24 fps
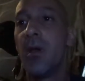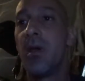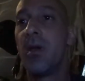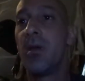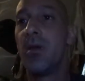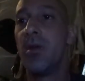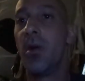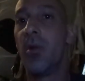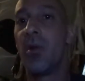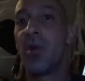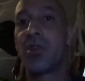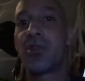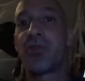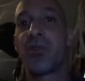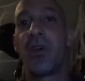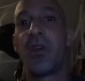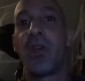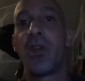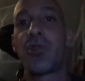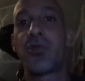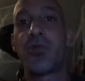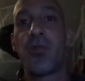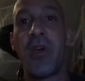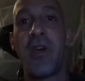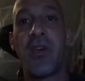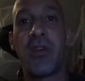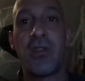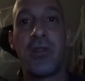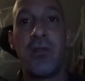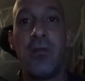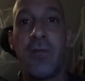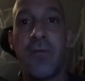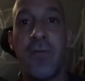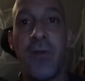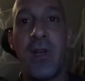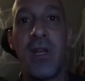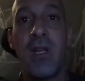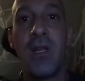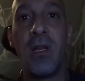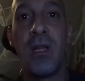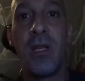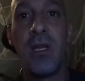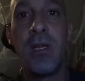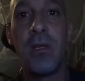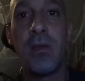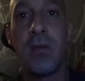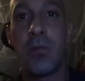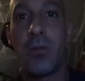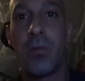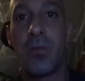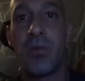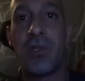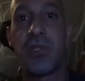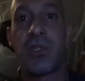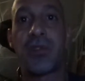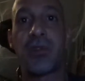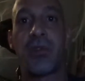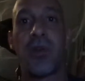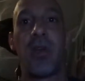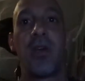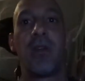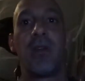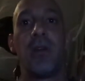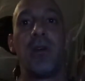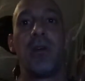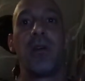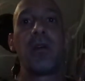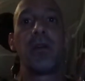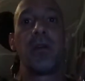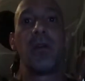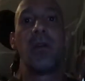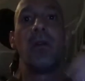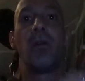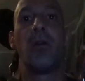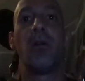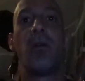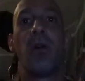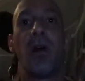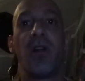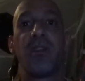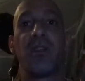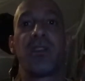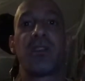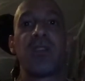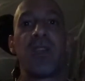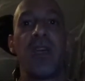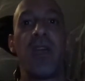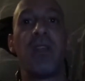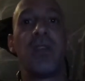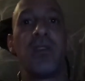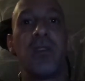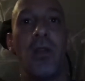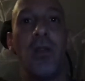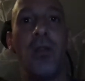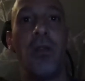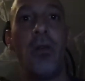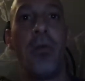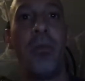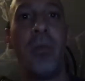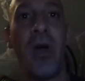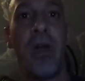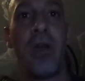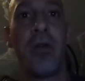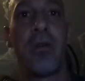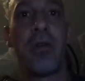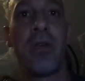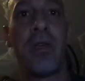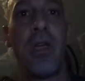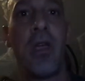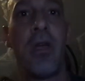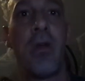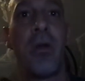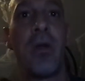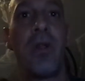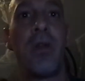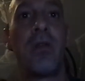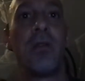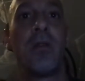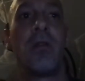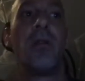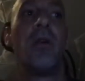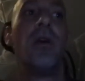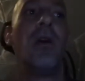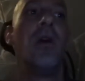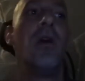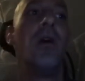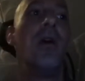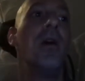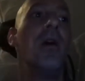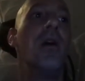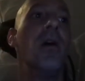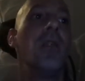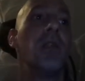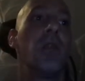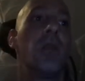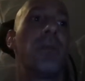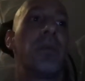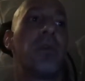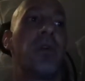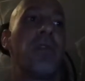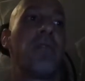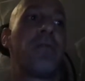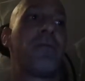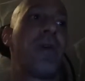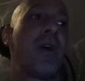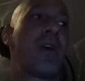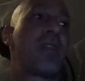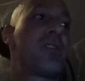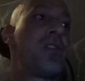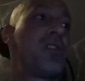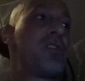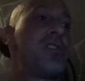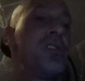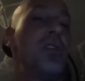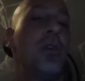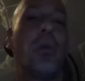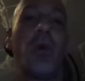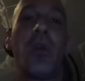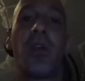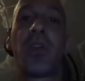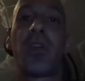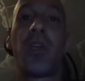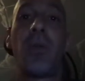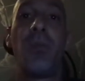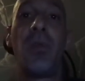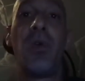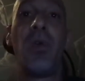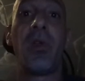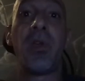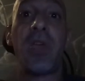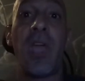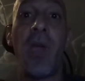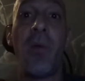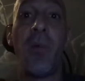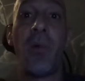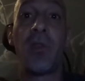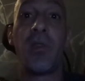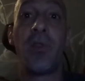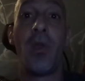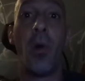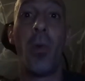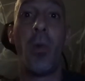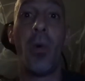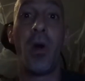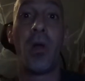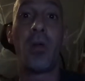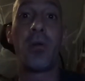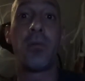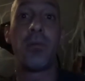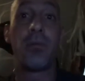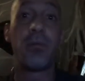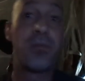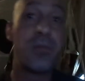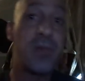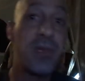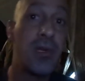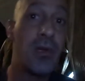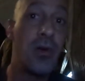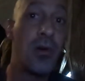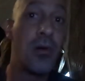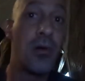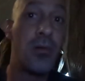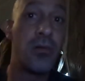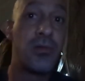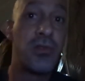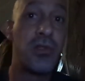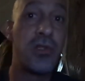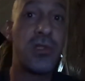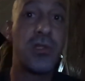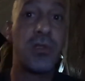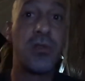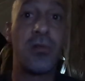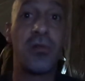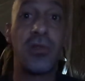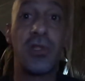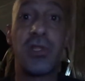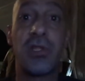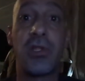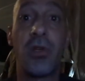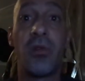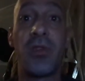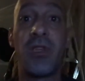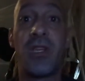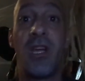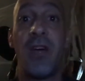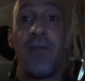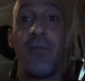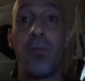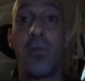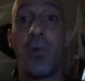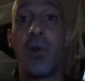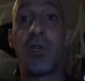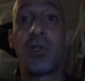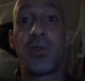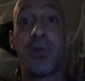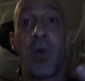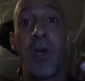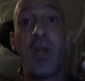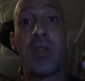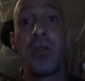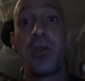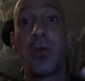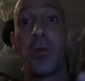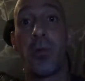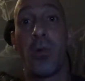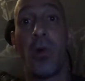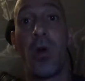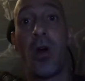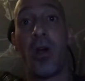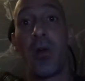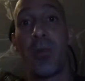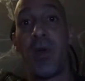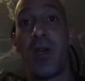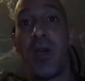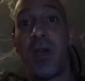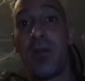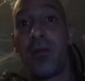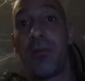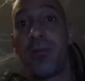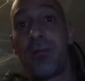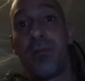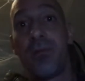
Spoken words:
No one's trying to trash you, Freddie Lee. We're just trying to, you know, understand you a little better here, and the pure fact that you don't want to communicate with no one, you know, just goes to show that everyone's right and you're wrong, man.